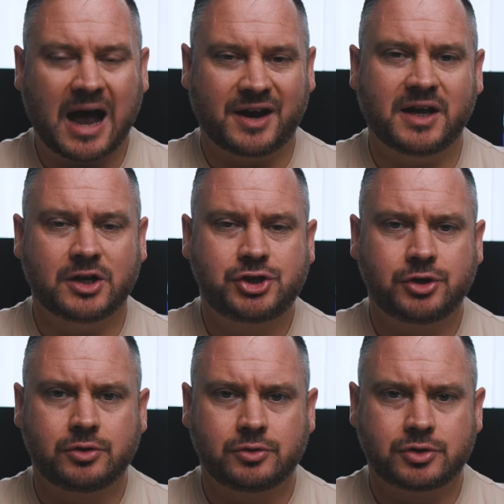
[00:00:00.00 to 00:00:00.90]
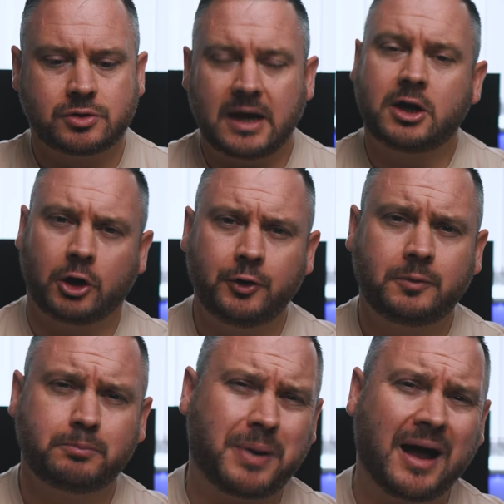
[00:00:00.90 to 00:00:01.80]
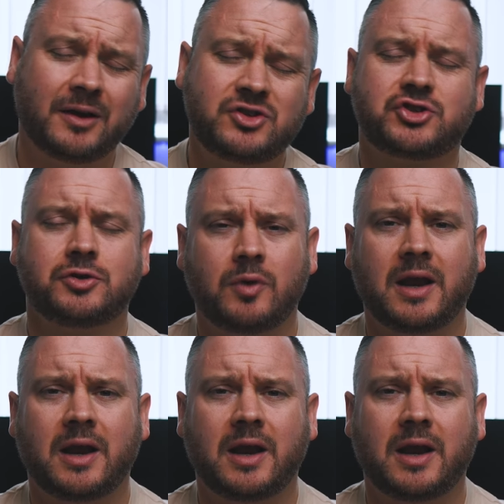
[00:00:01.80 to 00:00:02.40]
and issues, including balancing